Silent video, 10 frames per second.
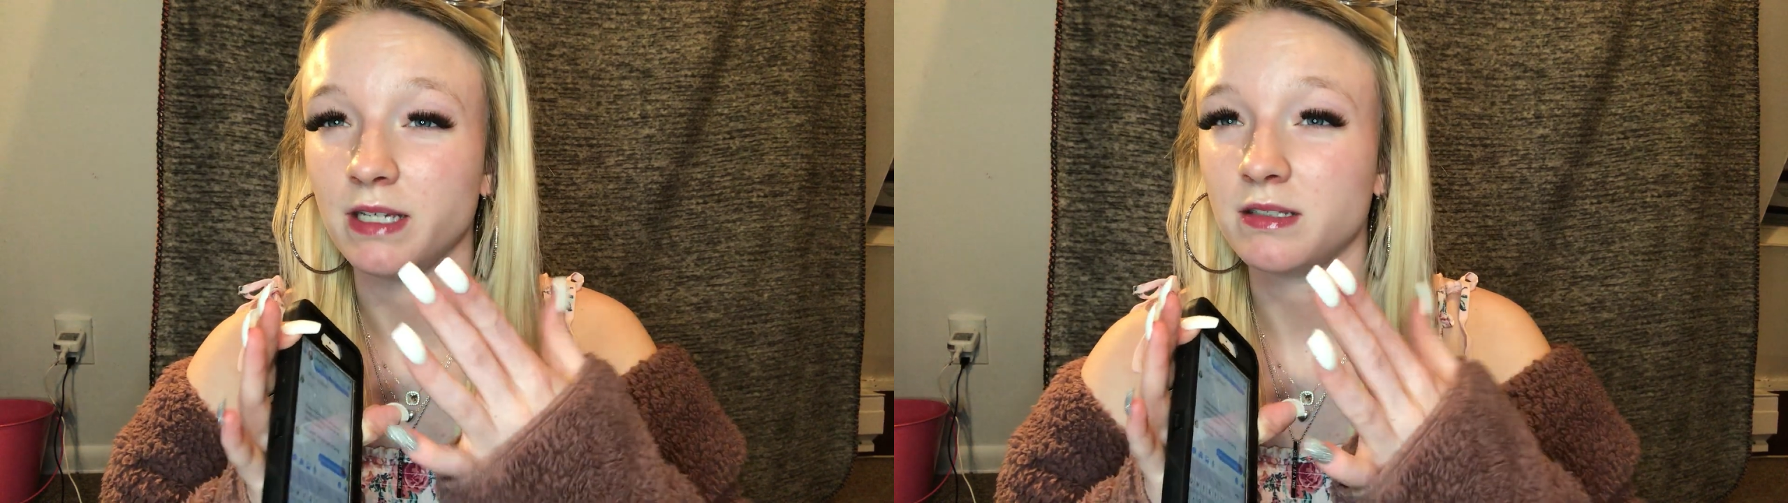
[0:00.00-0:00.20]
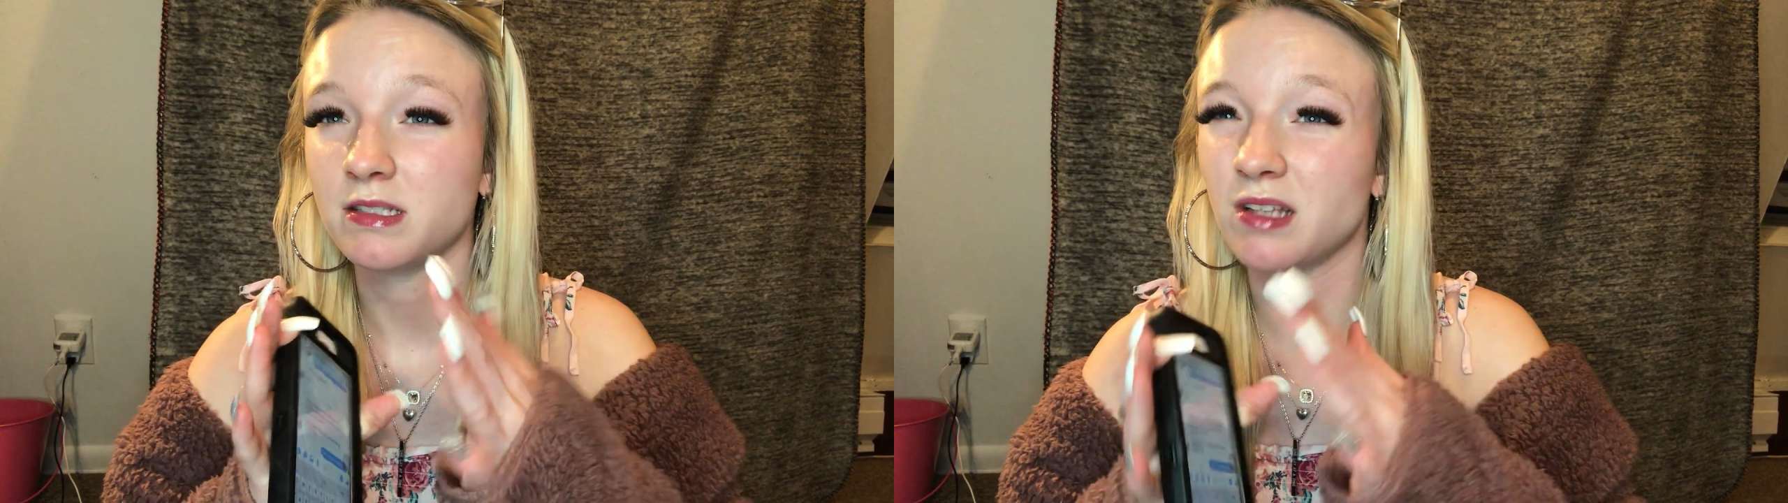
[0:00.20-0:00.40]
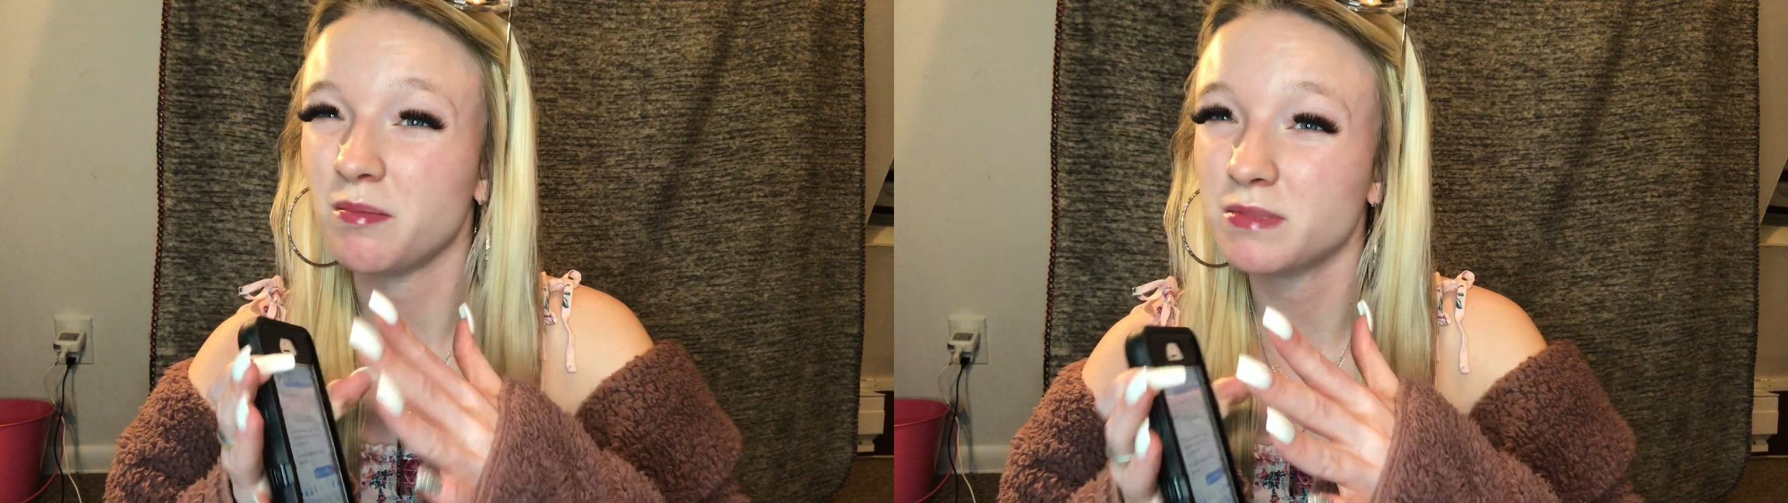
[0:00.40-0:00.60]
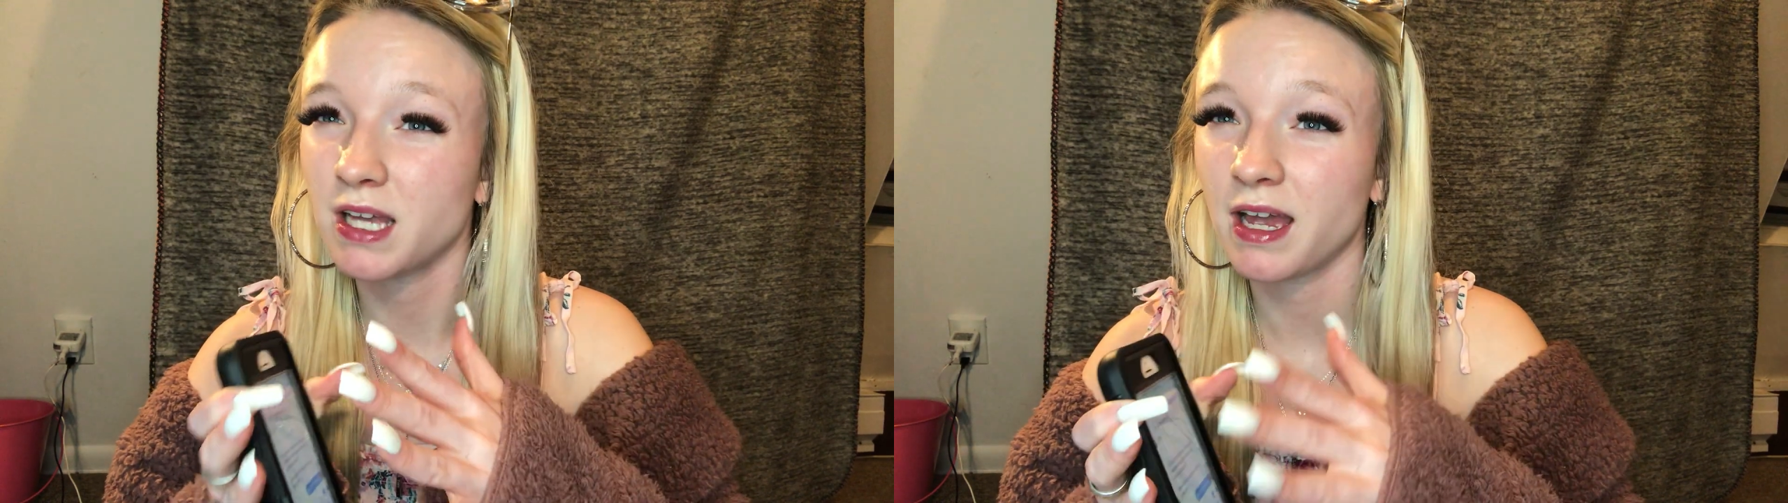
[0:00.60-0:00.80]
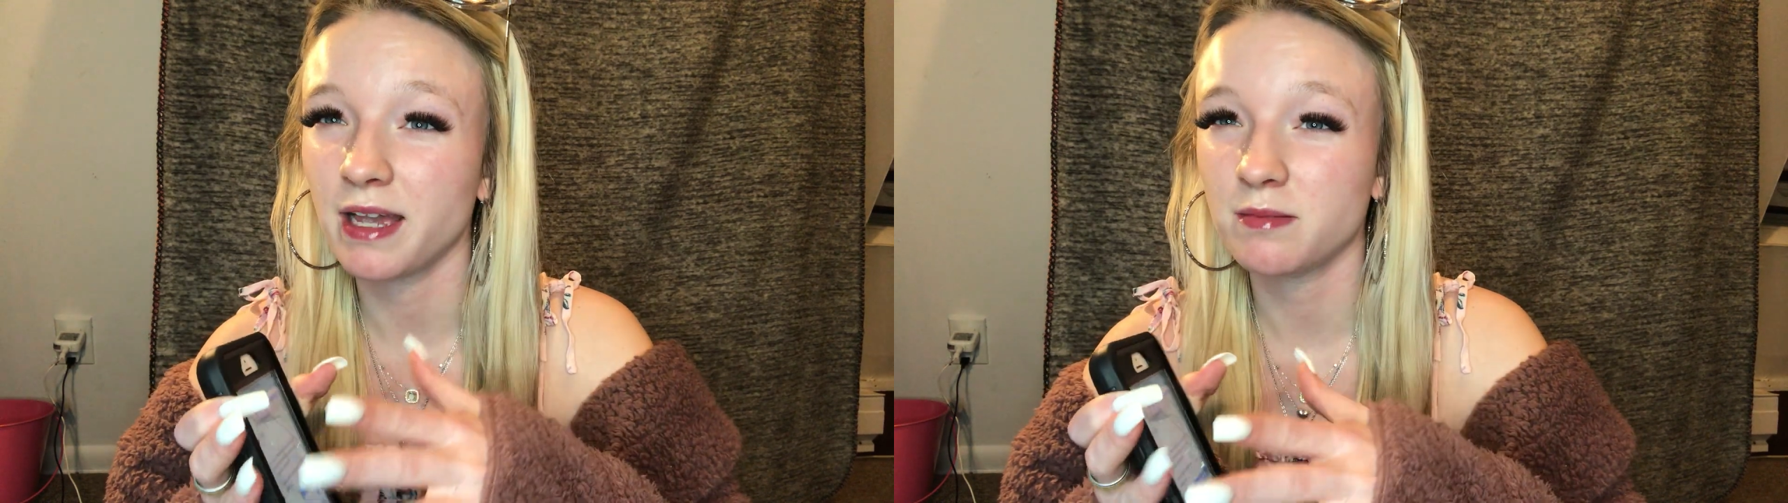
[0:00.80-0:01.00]

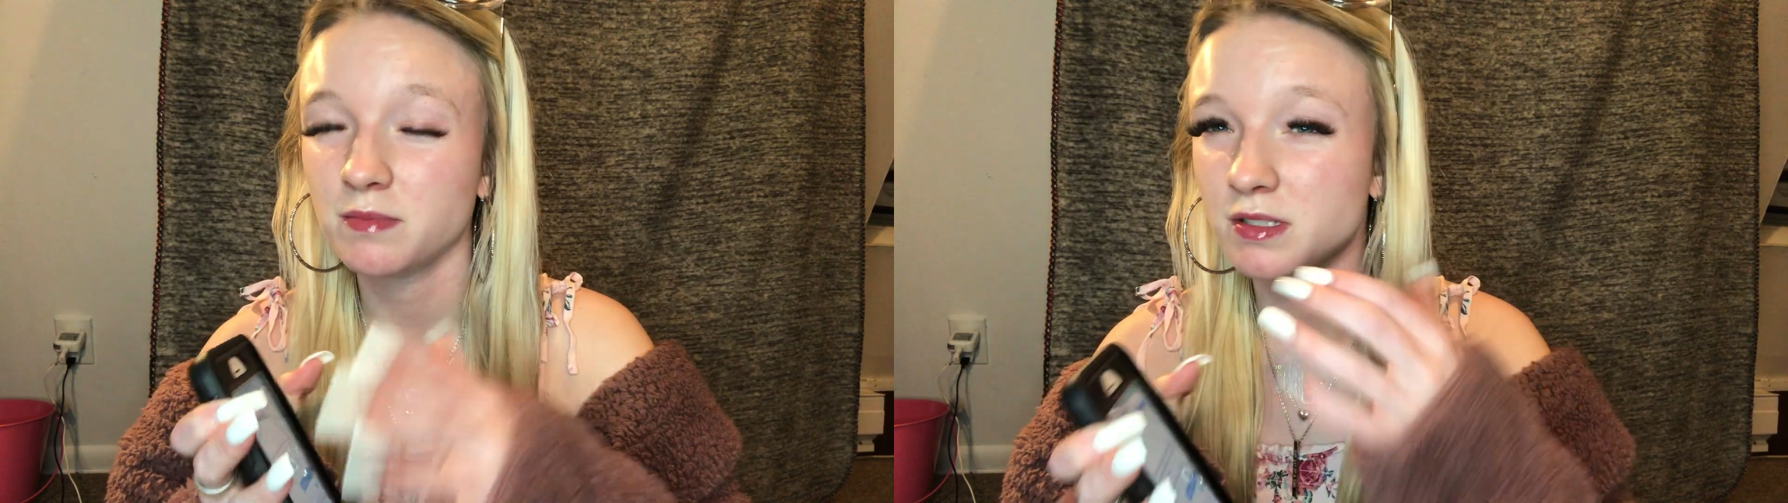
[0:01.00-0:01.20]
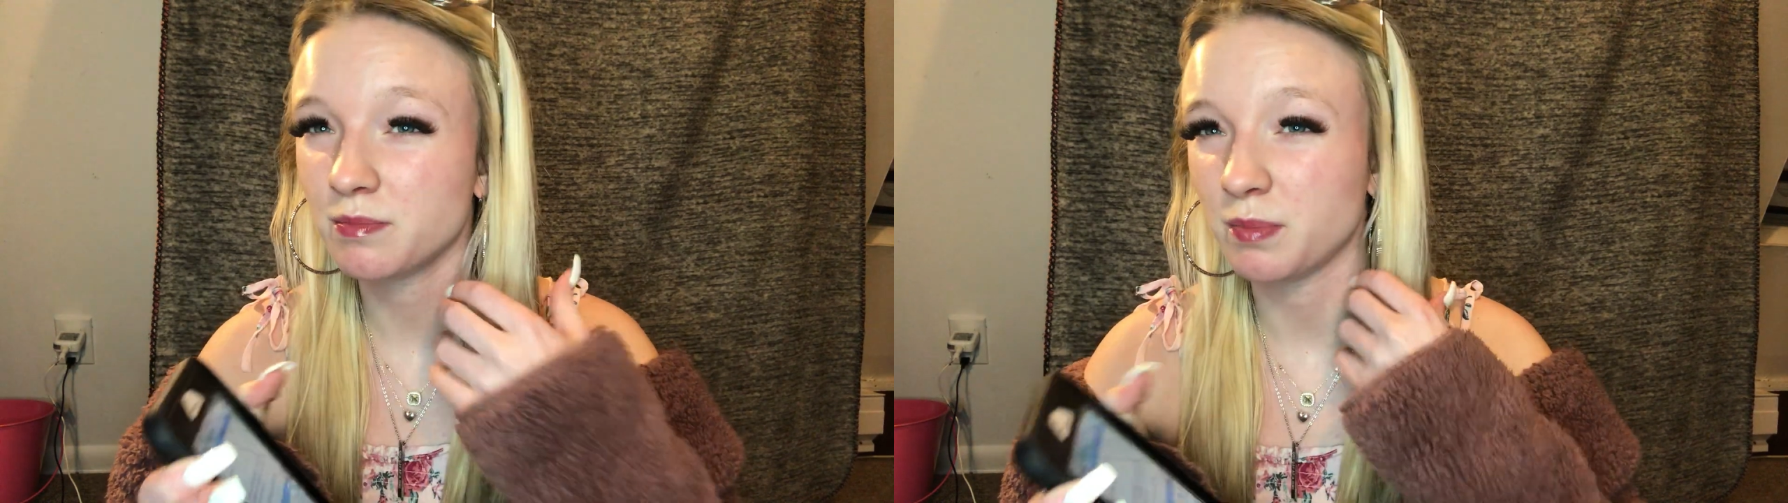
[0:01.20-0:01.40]
sometimes,